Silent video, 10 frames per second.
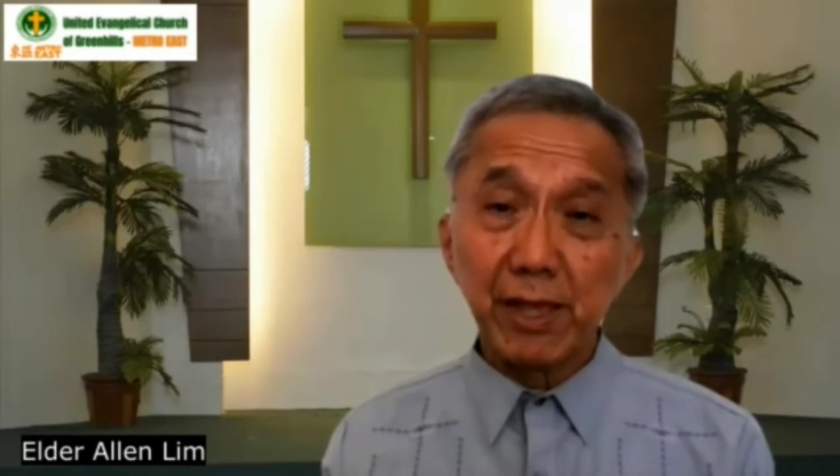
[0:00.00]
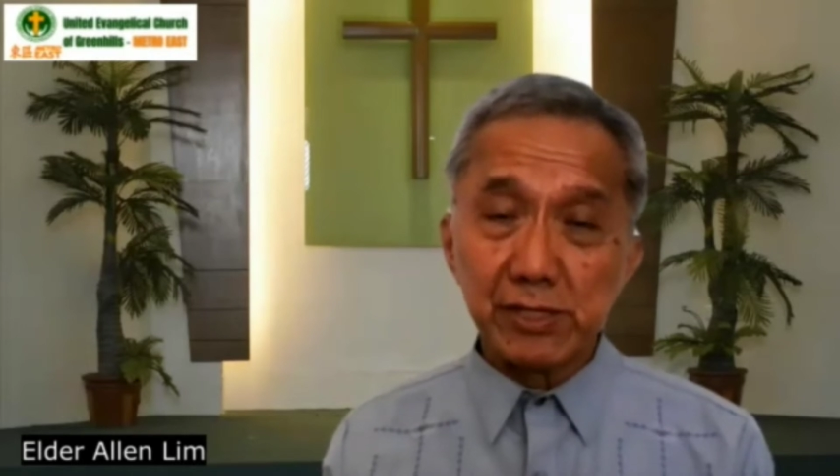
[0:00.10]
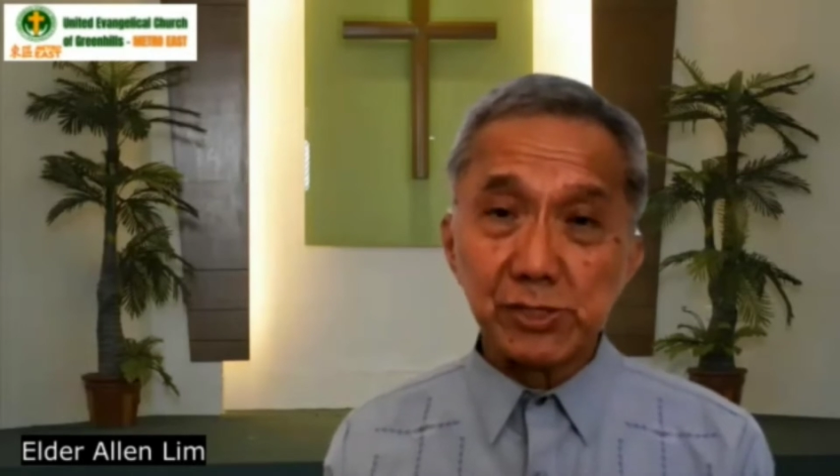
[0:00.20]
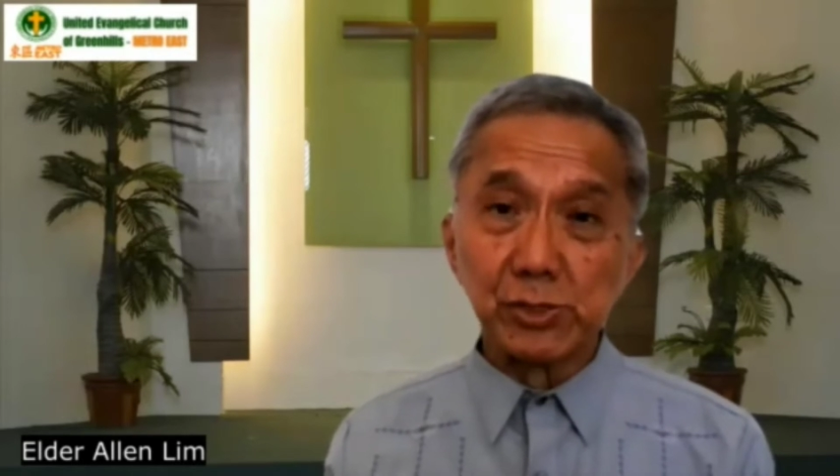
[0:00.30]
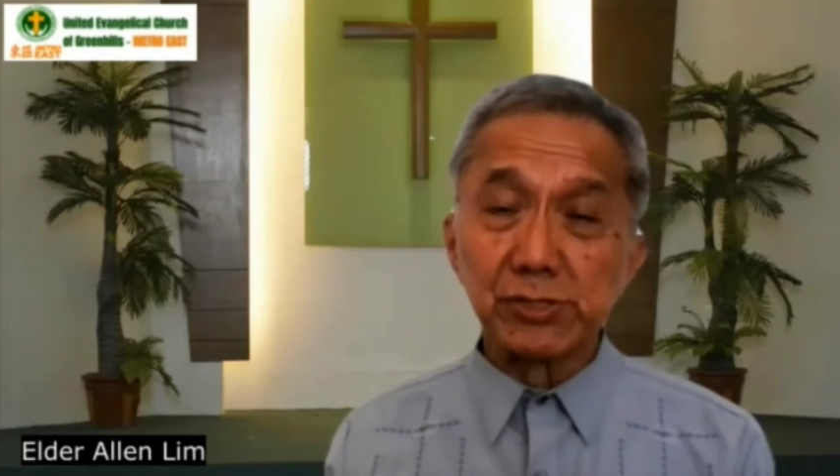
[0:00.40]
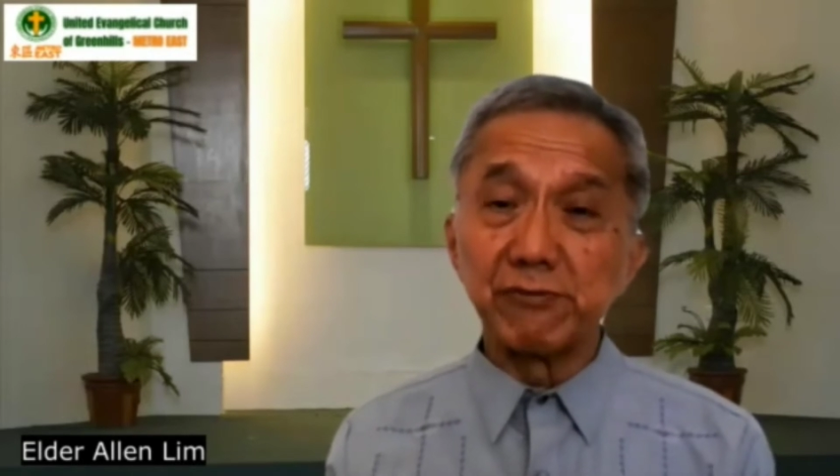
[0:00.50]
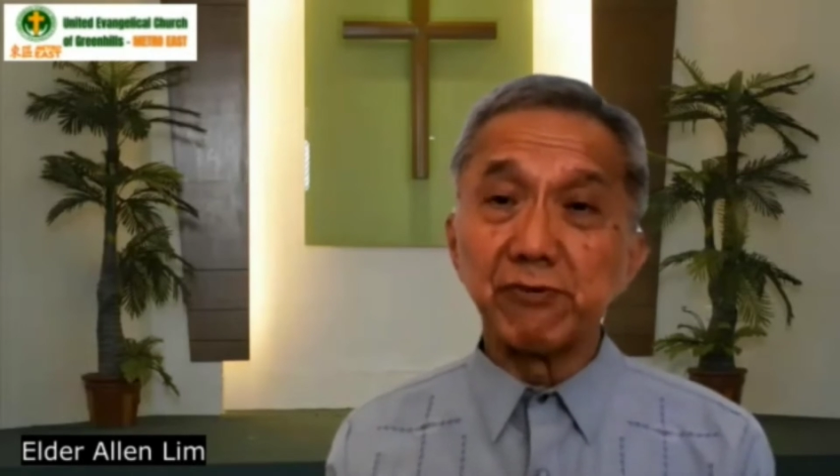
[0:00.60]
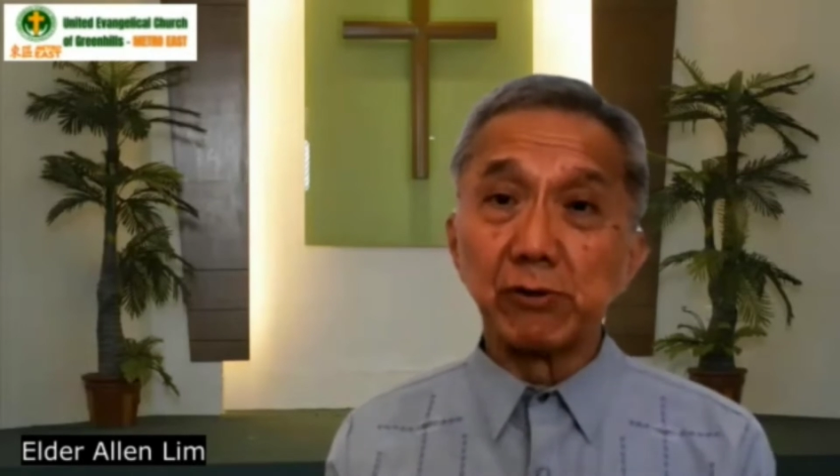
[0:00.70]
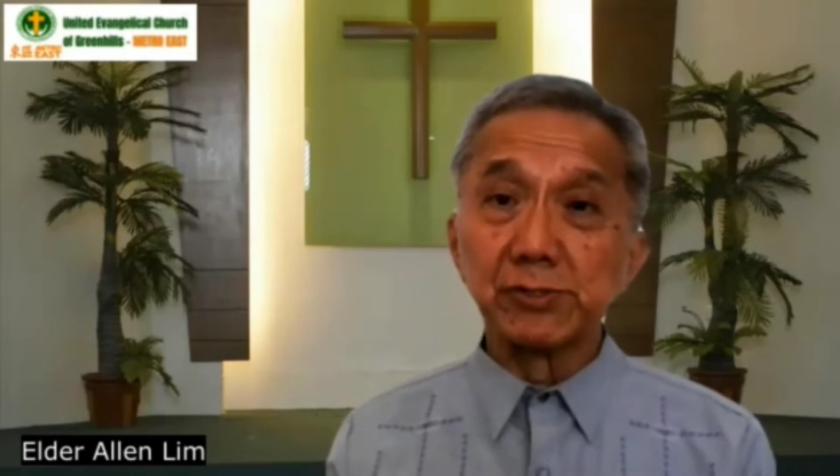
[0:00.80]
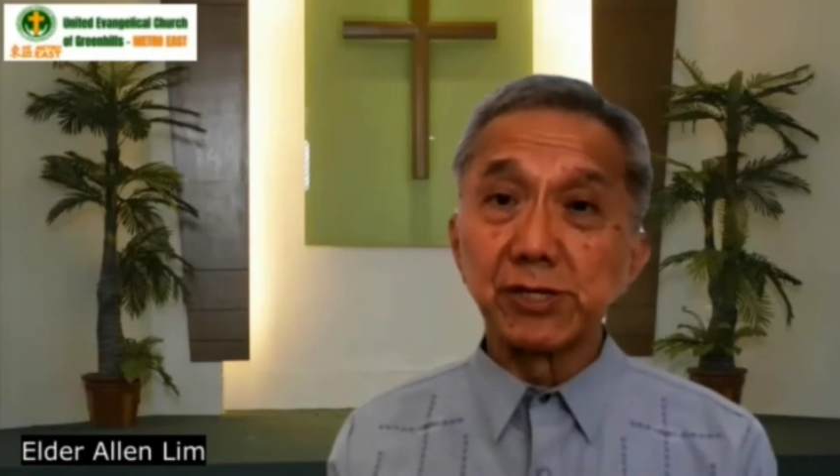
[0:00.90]
and
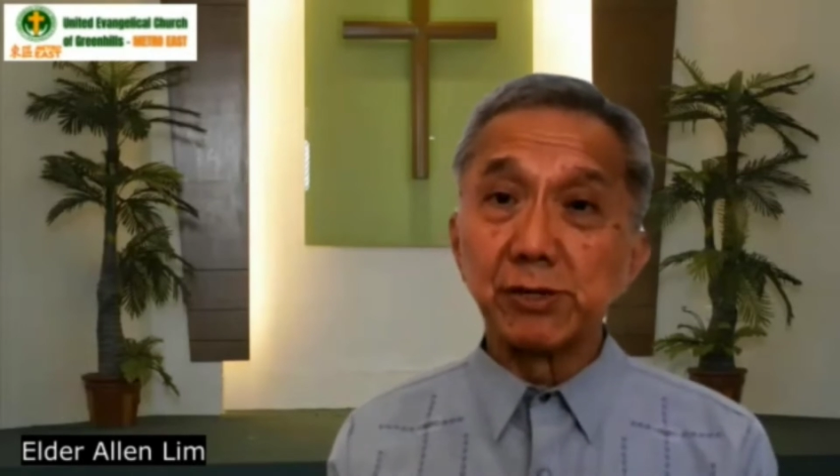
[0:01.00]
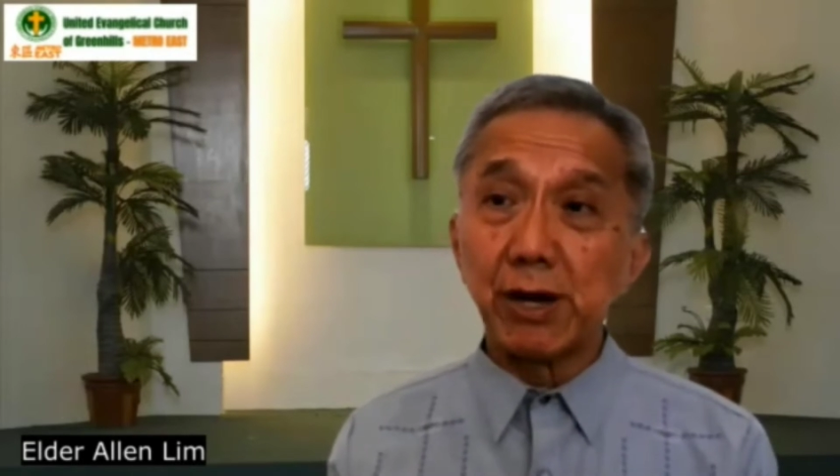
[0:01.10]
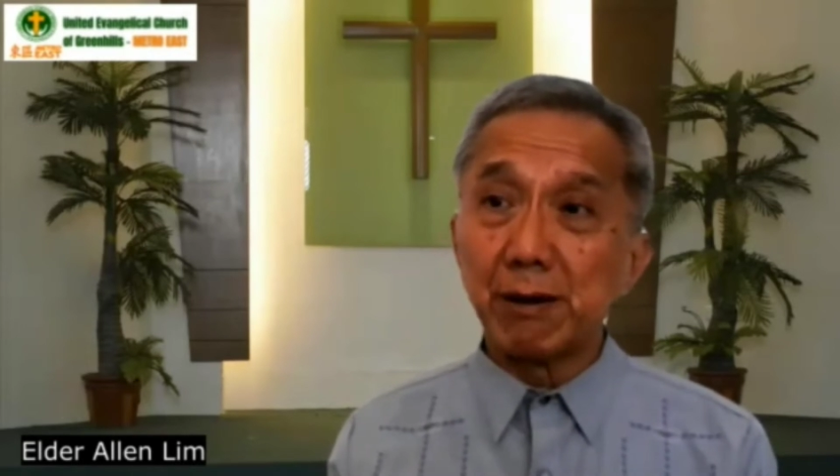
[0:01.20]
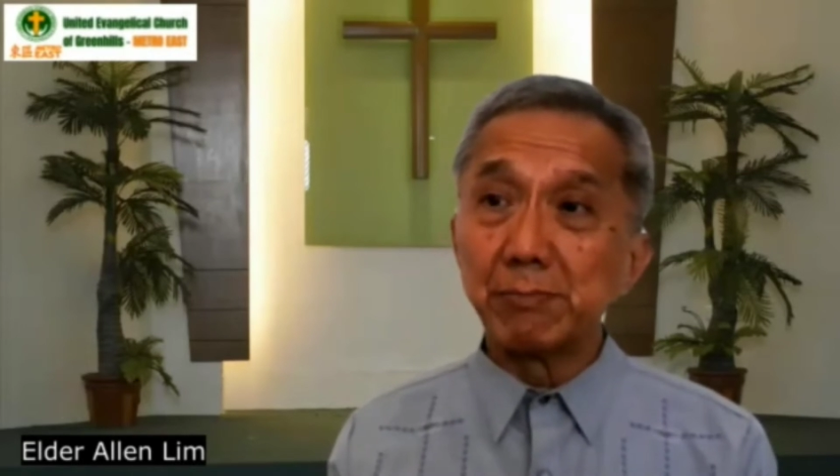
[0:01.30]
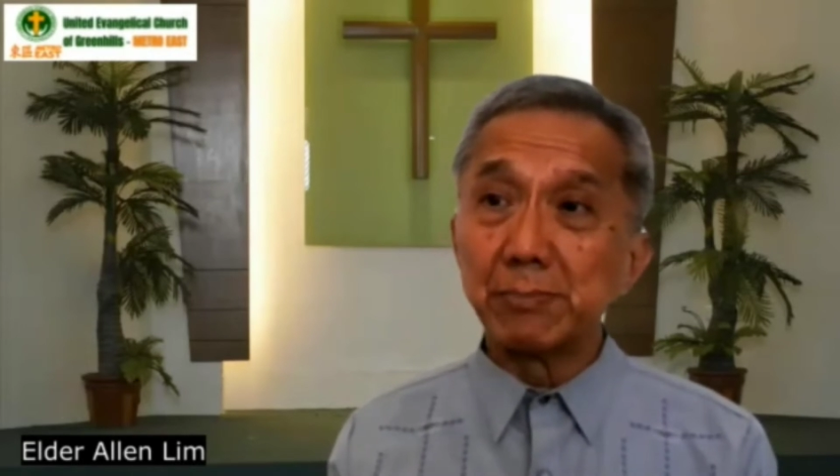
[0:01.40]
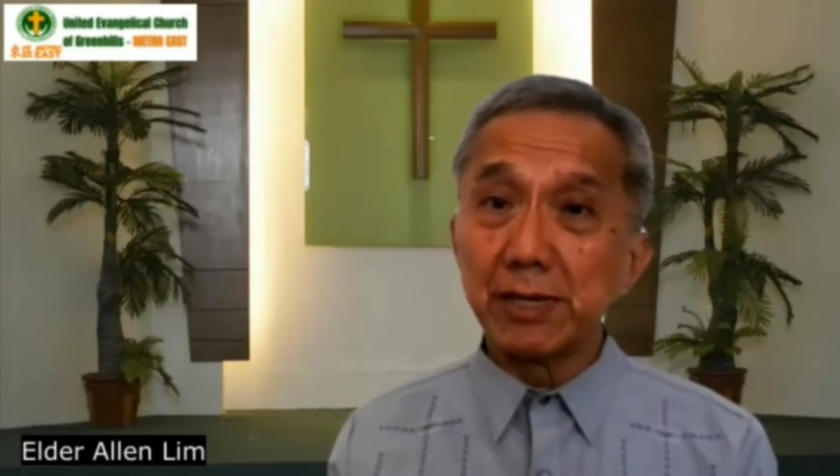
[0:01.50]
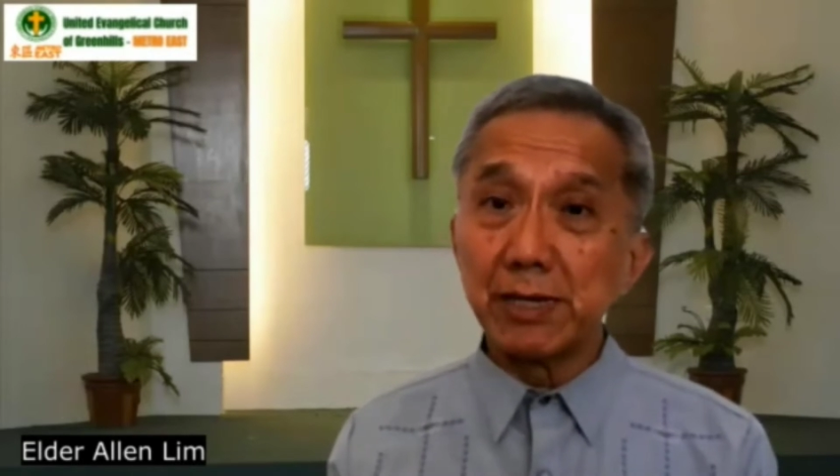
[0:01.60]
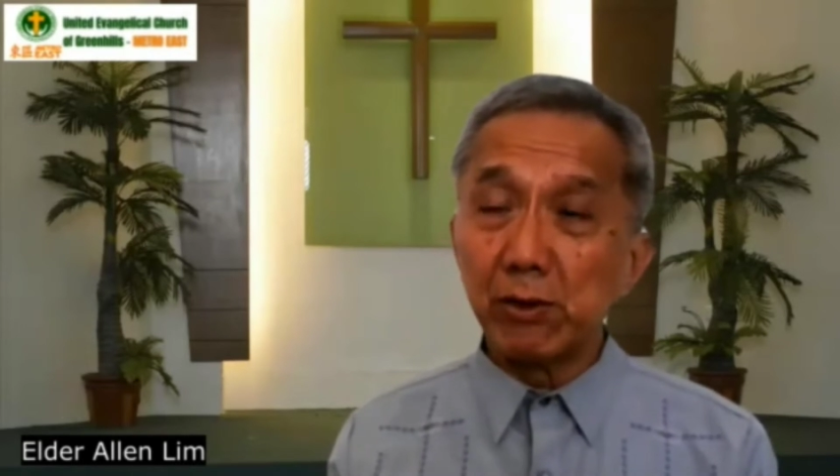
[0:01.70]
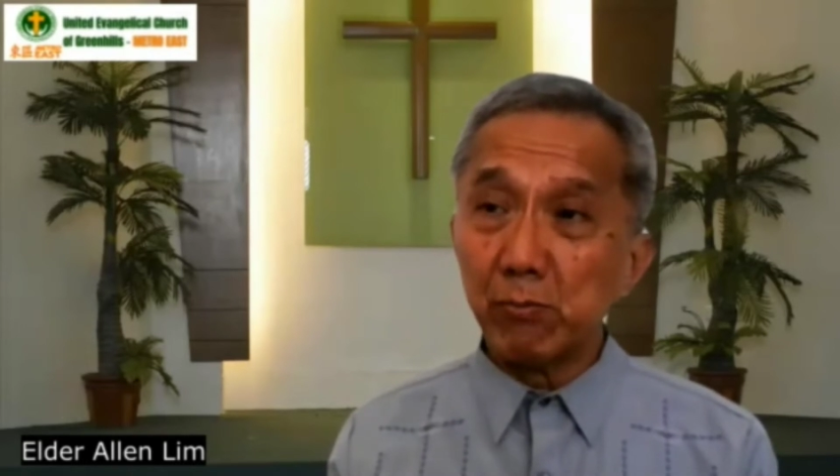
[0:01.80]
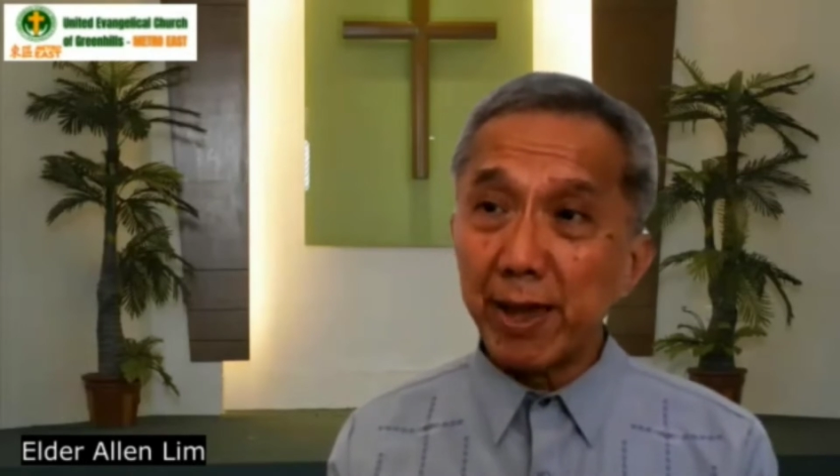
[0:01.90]
Joseph also
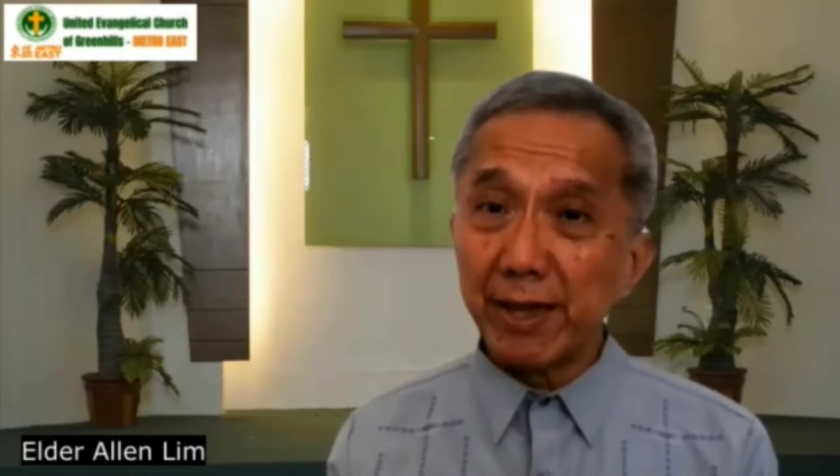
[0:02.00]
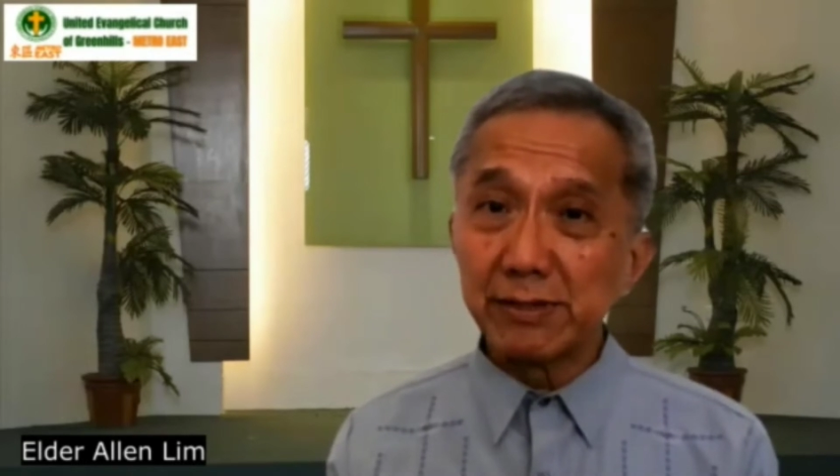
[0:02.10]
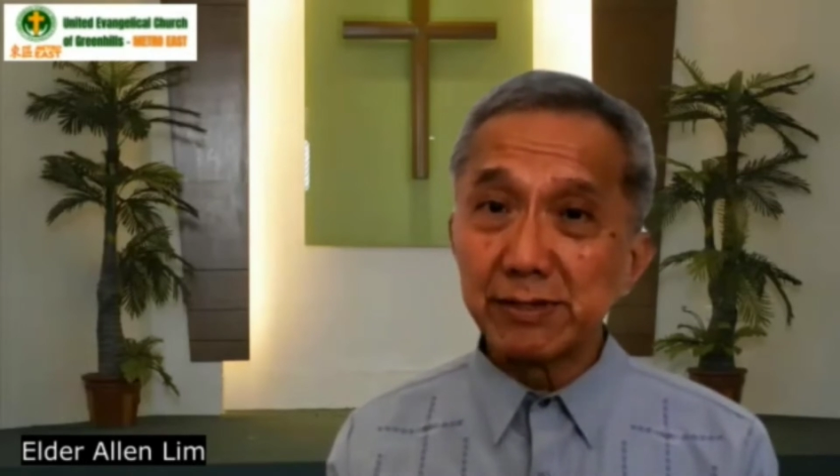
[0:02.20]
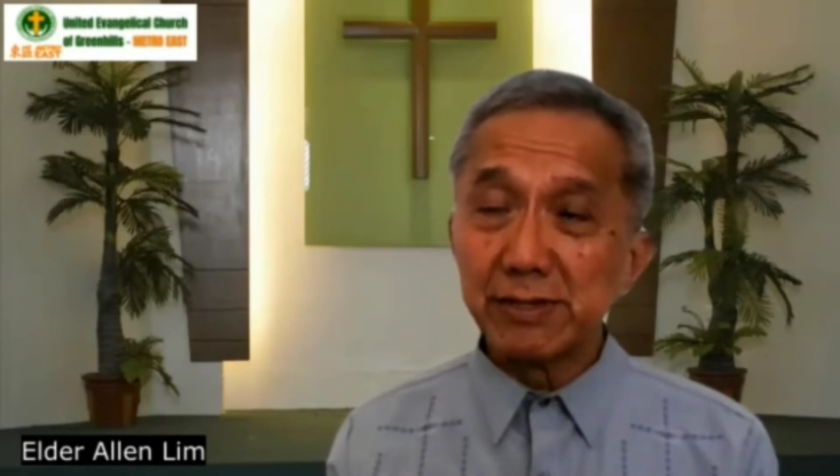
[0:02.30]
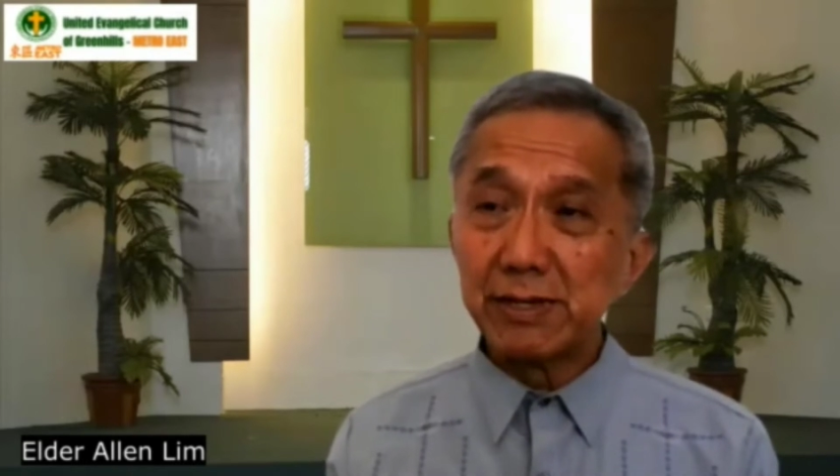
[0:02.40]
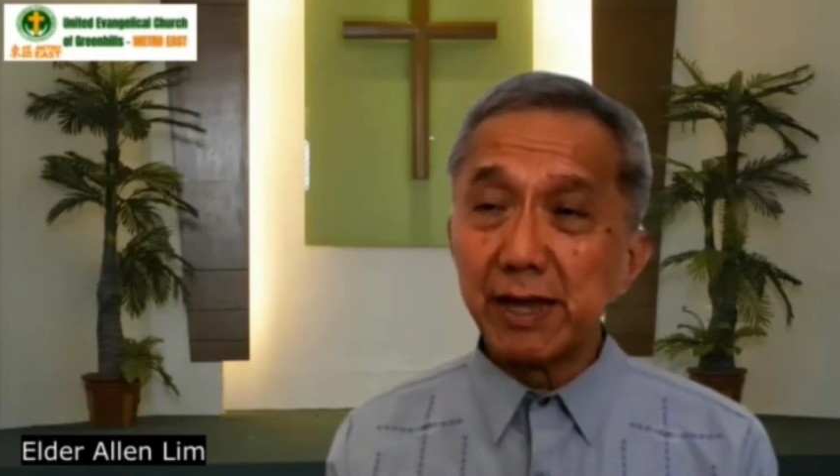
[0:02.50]
humbly obeyed